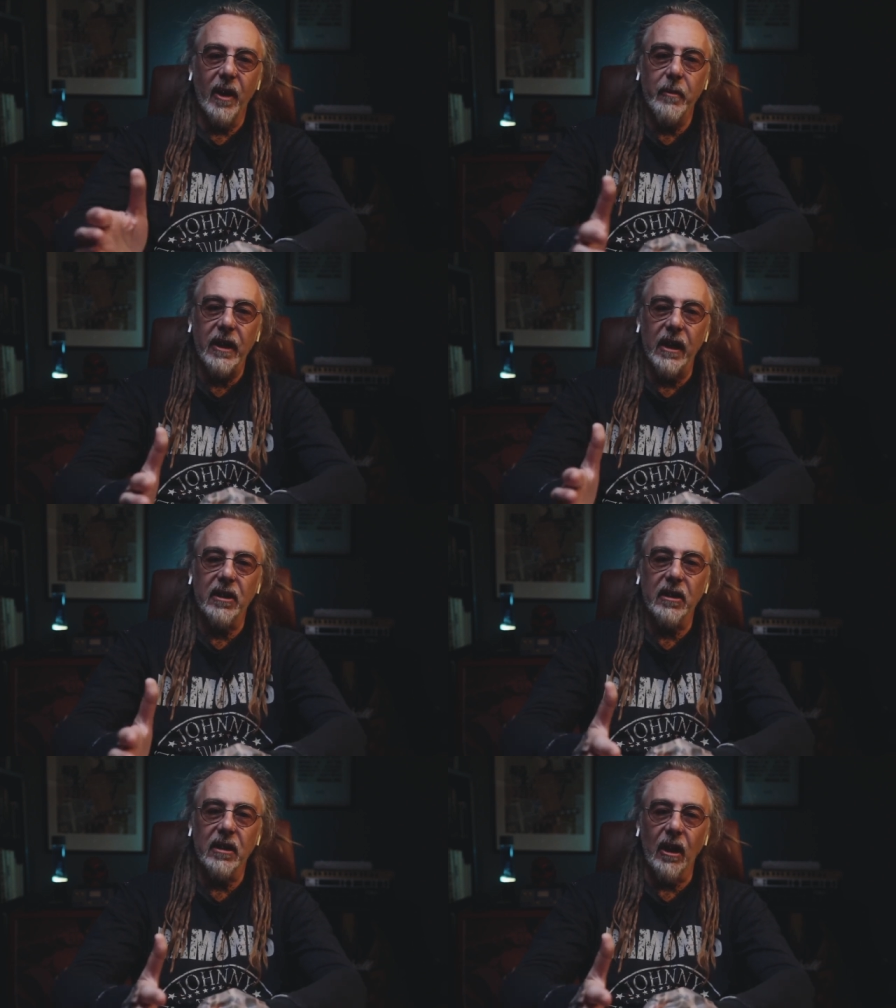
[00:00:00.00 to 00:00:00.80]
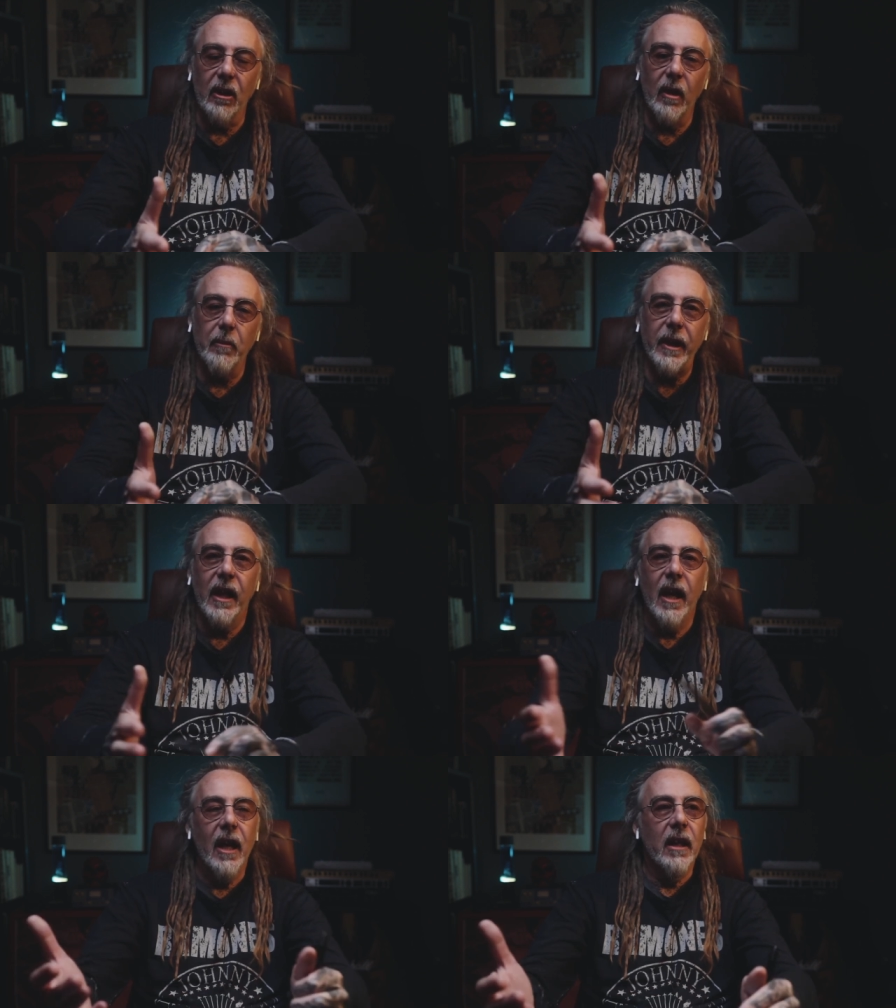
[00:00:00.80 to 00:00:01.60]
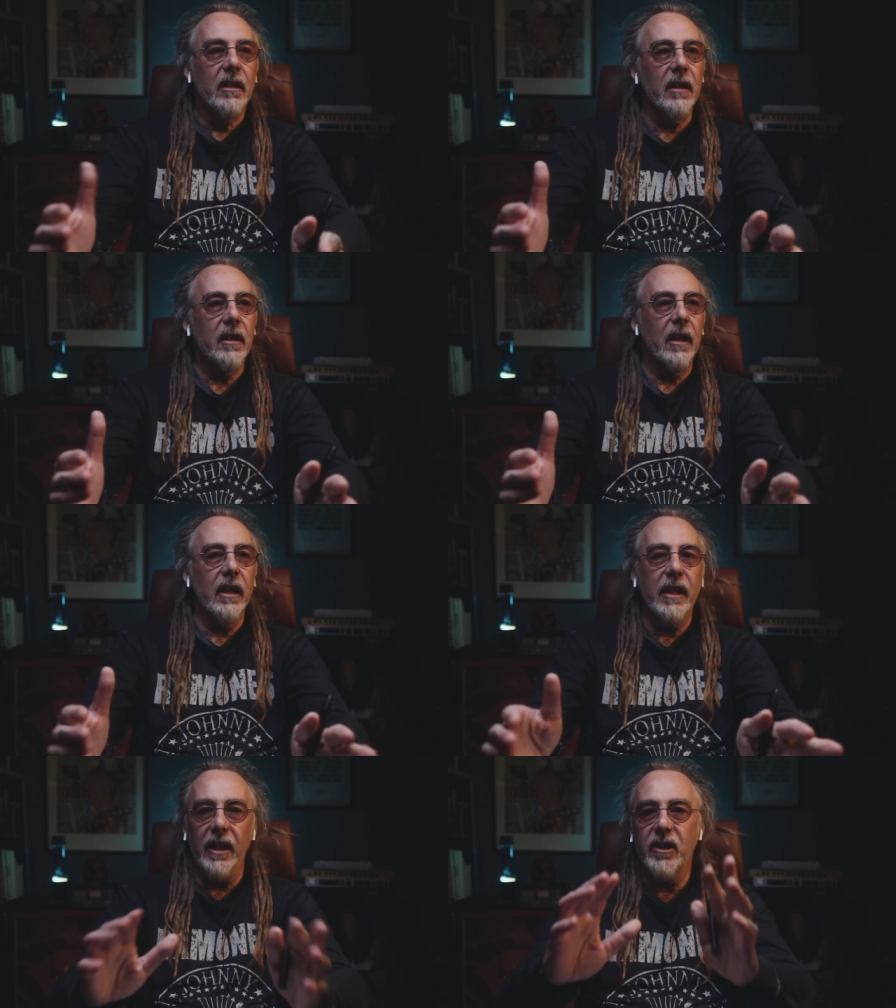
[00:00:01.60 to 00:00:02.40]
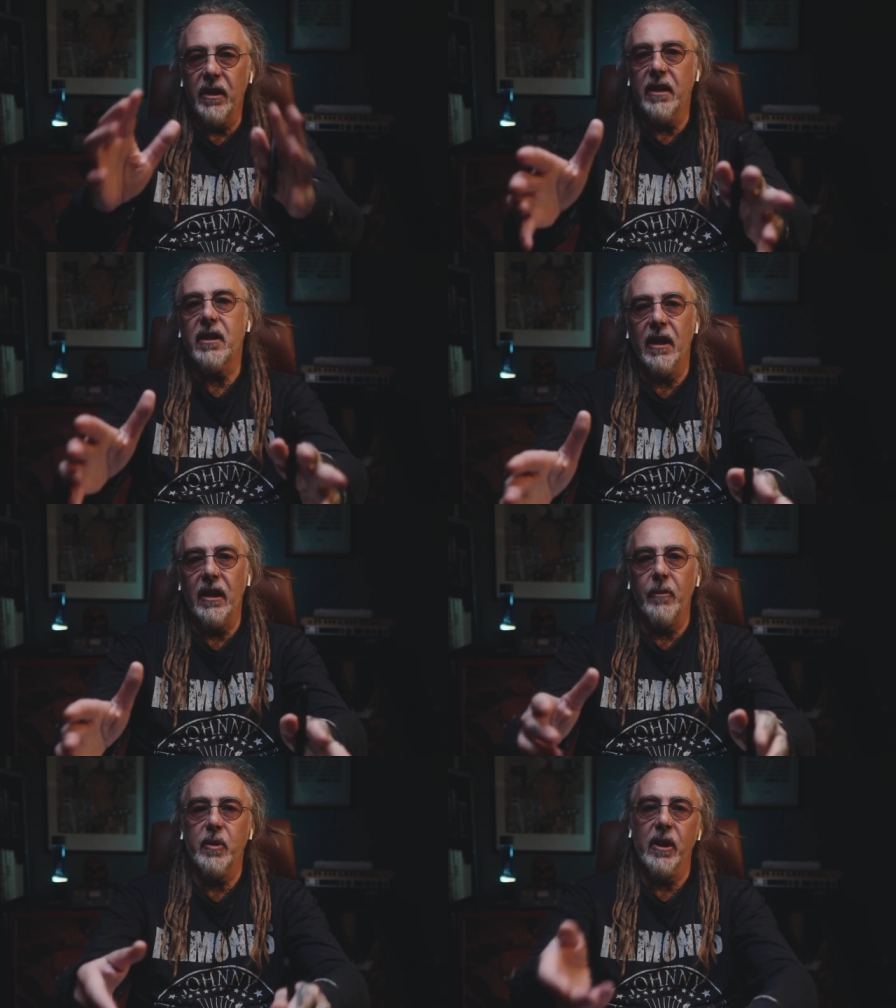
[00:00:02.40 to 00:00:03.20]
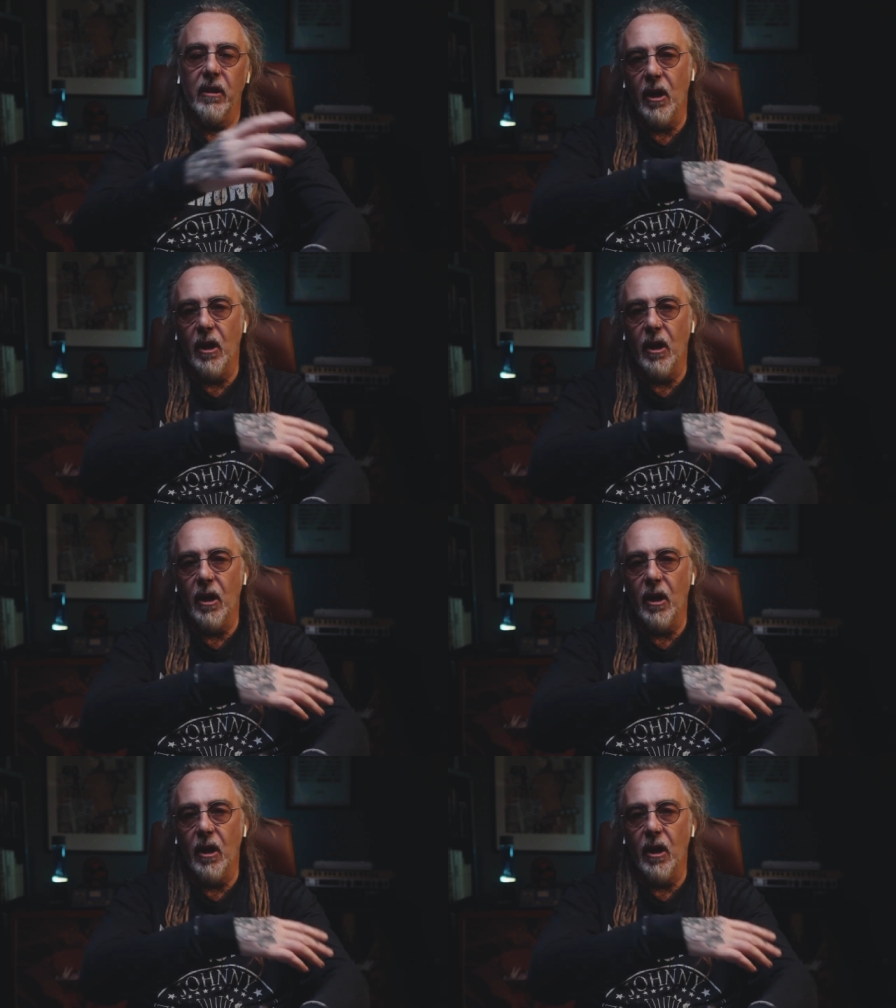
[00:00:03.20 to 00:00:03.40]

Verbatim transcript: I mean, that's, you know, I mean, in case you didn't see the episode,